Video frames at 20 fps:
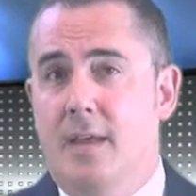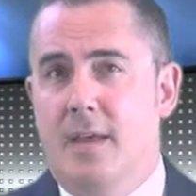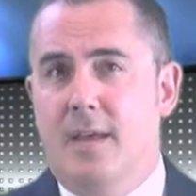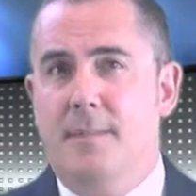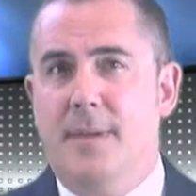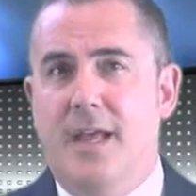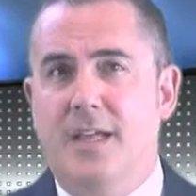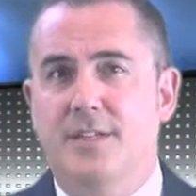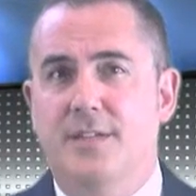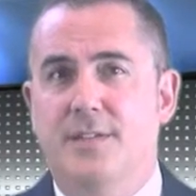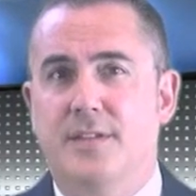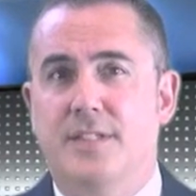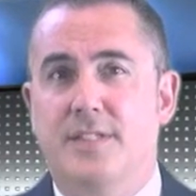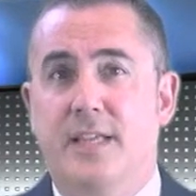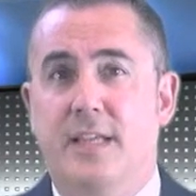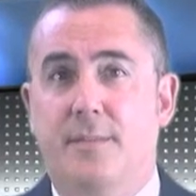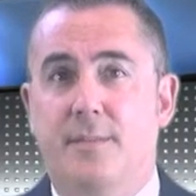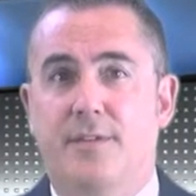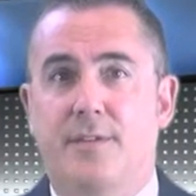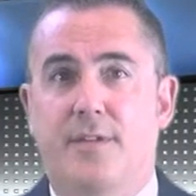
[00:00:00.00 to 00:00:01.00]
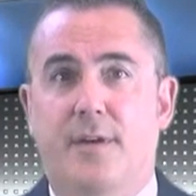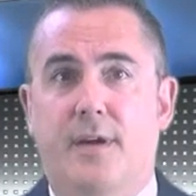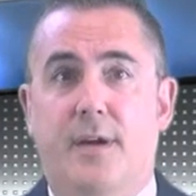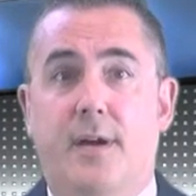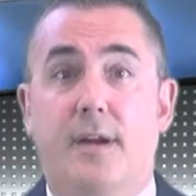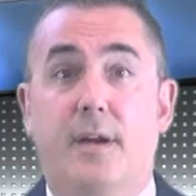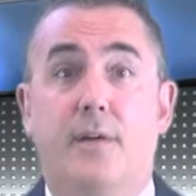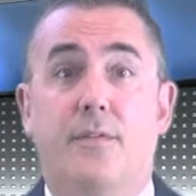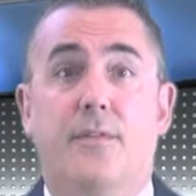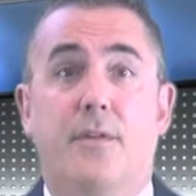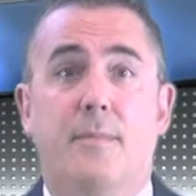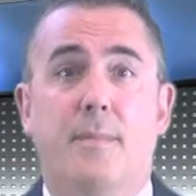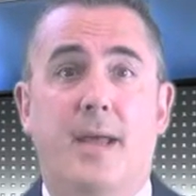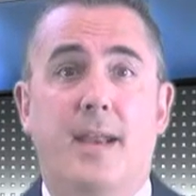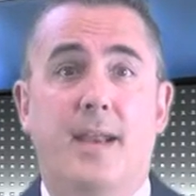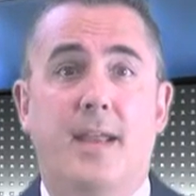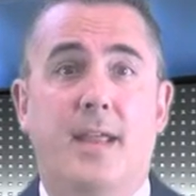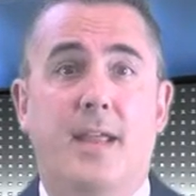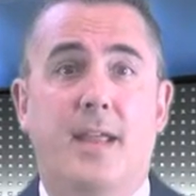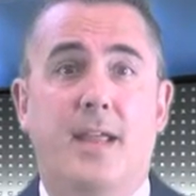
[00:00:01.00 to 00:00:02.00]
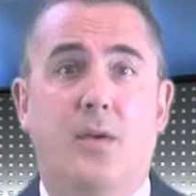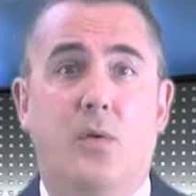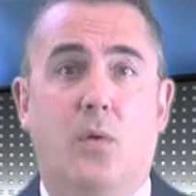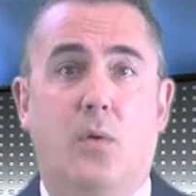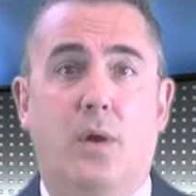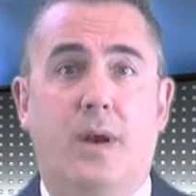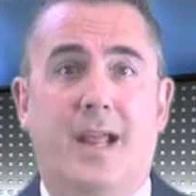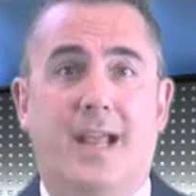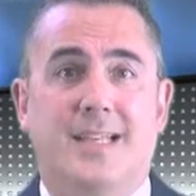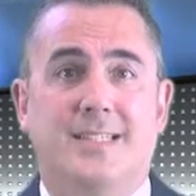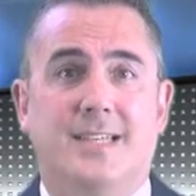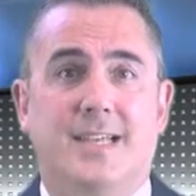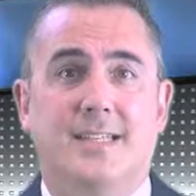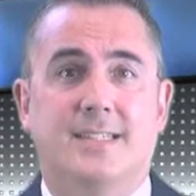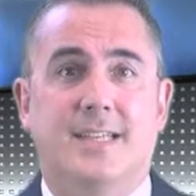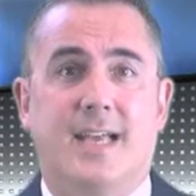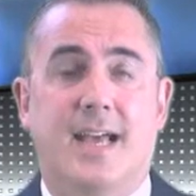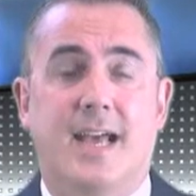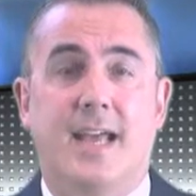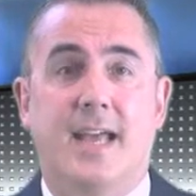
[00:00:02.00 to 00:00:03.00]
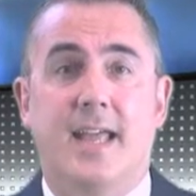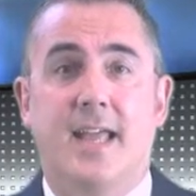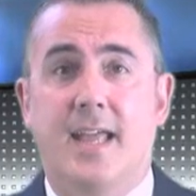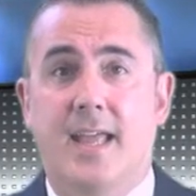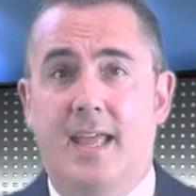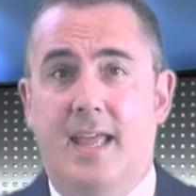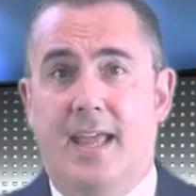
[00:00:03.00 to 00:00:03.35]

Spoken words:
Imagine the same scenario for Medicaid or SSI.